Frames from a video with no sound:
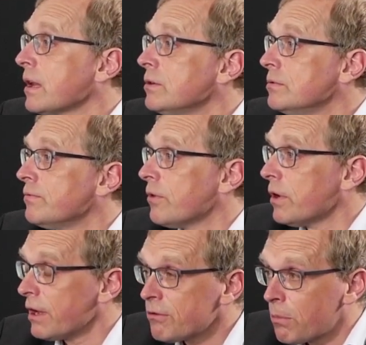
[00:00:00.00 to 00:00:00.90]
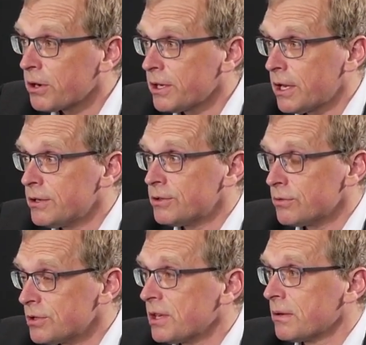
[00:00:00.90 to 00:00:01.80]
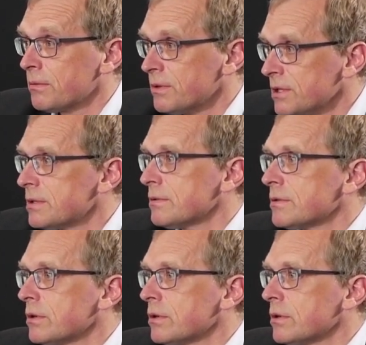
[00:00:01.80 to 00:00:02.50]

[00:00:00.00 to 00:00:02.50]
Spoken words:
value for everybody that is using this.